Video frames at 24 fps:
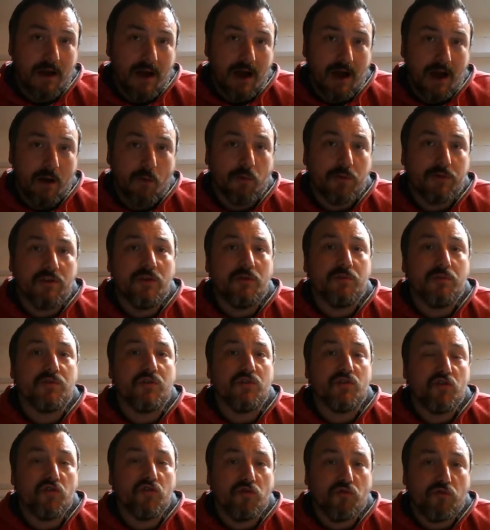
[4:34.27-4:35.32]
I want you to
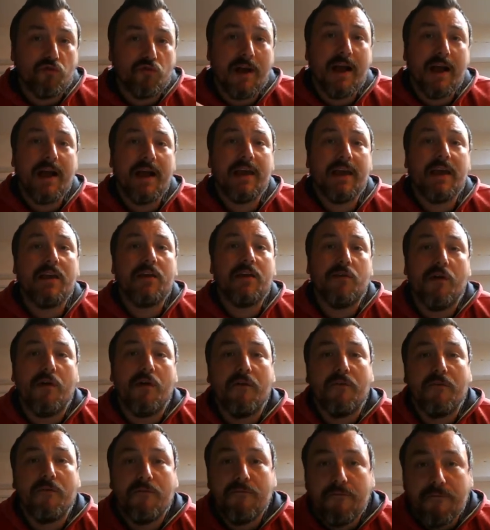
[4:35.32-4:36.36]
try
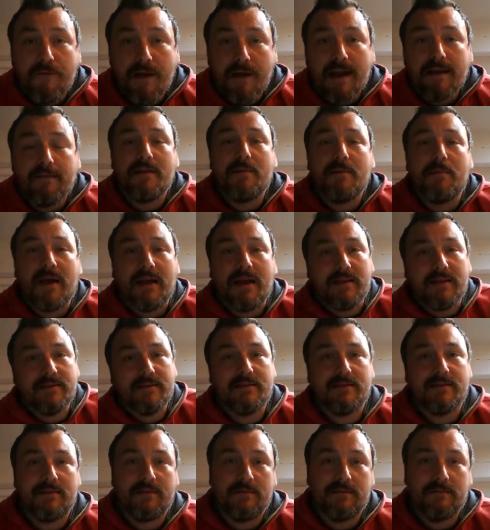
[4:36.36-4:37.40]
your very
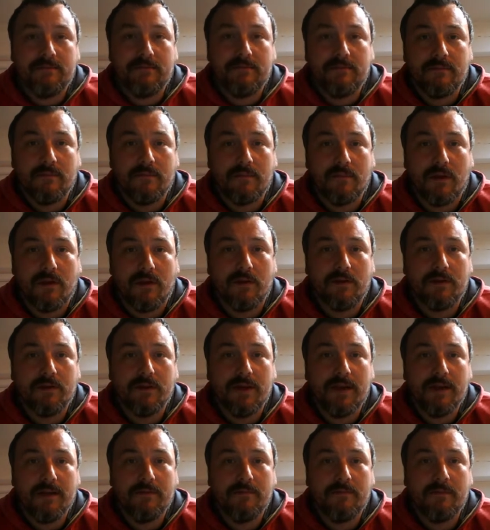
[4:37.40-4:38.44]
best,
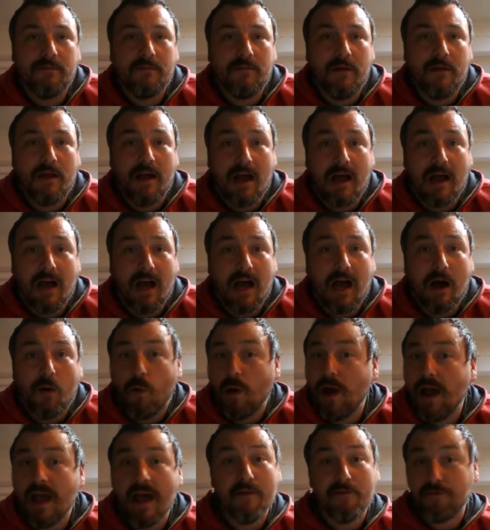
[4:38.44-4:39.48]
okay, at
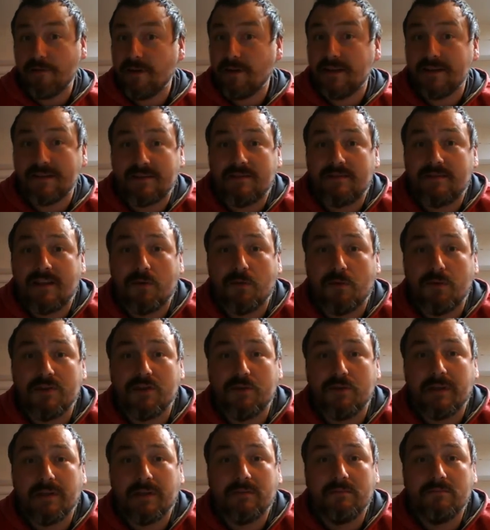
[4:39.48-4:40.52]
whatever it is that we're
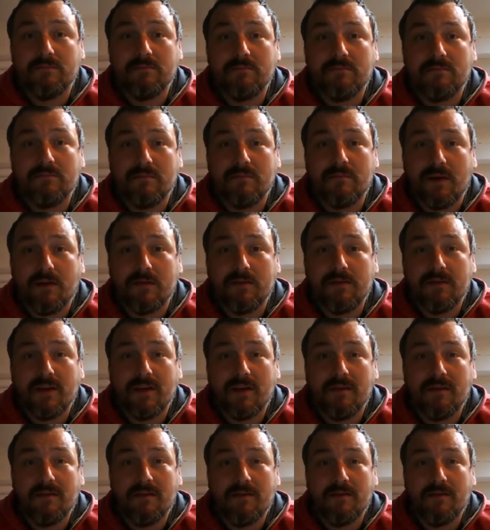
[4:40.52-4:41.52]
doing. Okay.